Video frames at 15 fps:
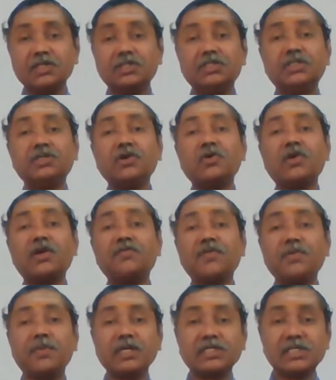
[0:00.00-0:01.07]

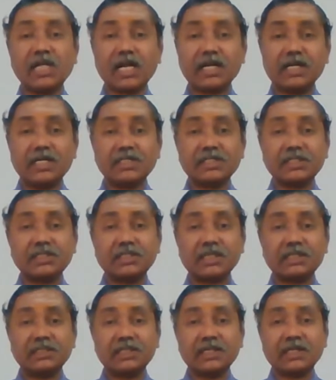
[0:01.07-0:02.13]
geography-based organization
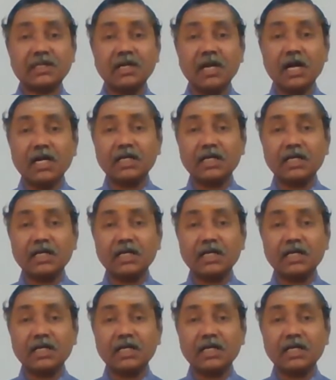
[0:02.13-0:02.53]
structure,